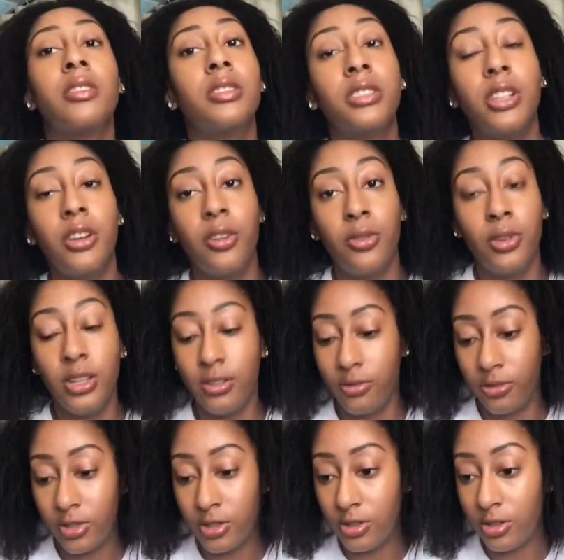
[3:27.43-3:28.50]
So in
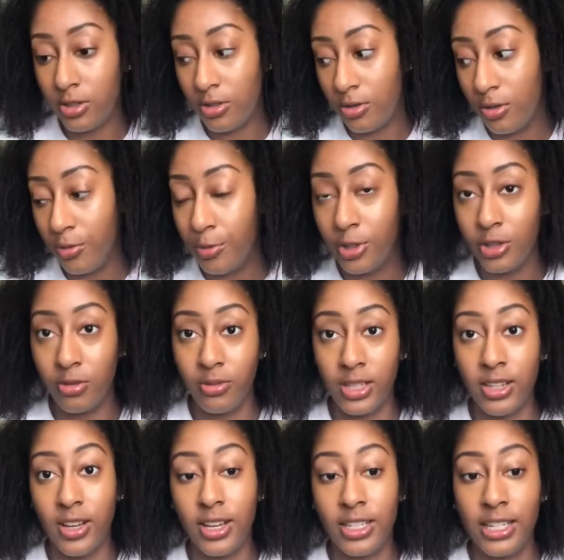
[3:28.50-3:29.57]
order to put the
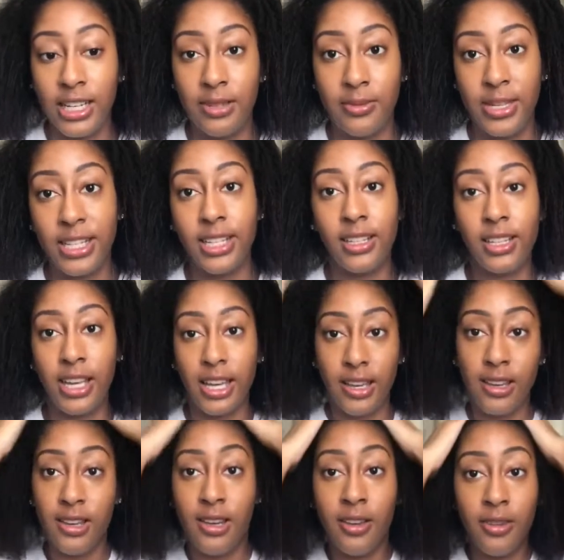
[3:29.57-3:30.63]
wig on and make it lay
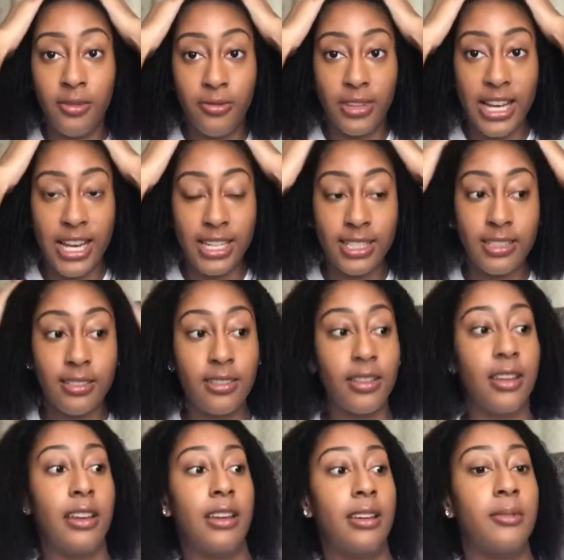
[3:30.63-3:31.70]
flat,
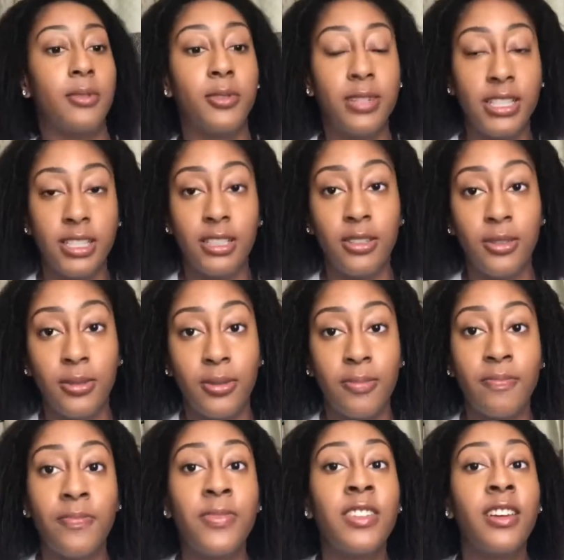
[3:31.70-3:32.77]
I am going to
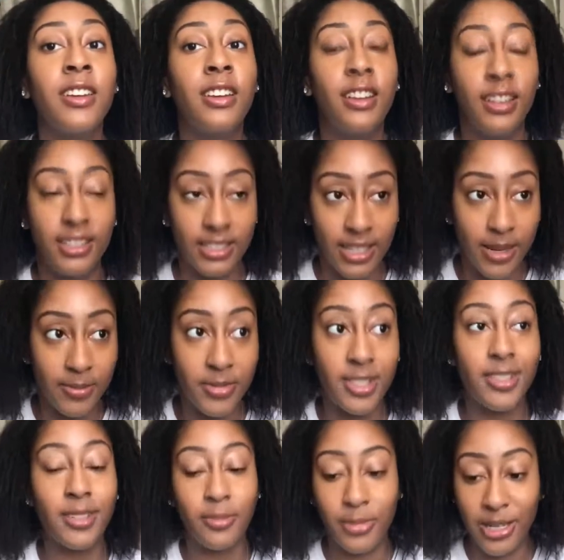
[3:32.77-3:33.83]

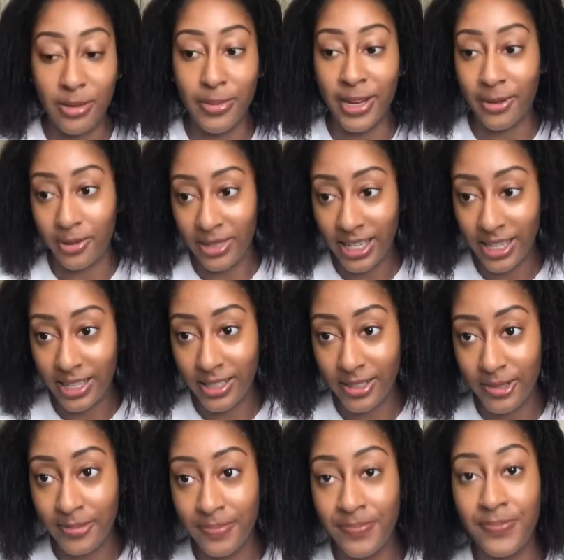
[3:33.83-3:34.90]
attempt to braid my own hair.
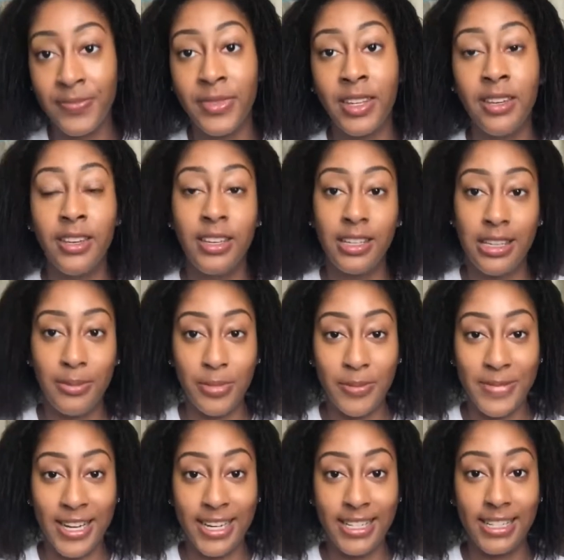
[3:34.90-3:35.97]
Keep in
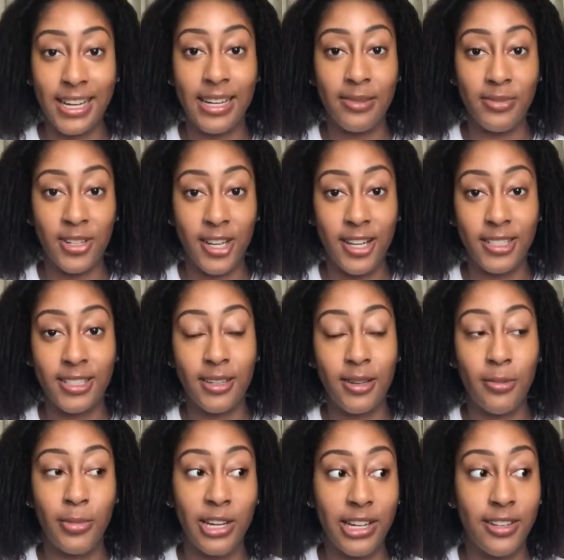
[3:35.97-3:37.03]
mind, I am not a
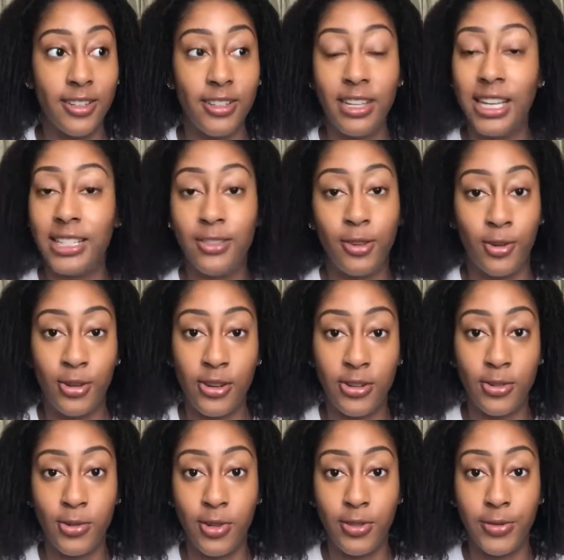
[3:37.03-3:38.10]
braider. I don't know how to
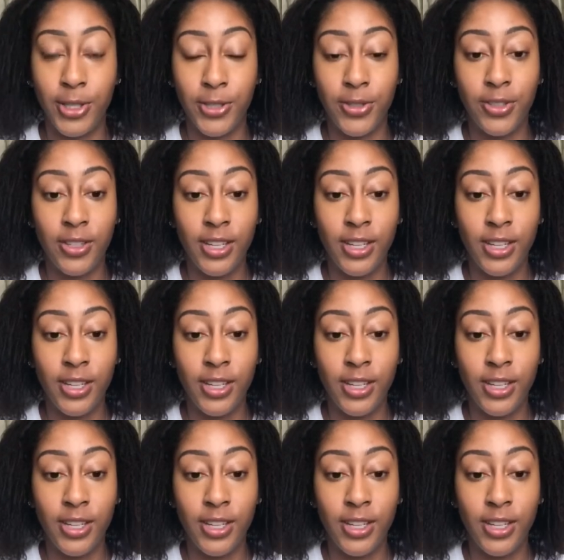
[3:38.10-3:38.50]
cornrow.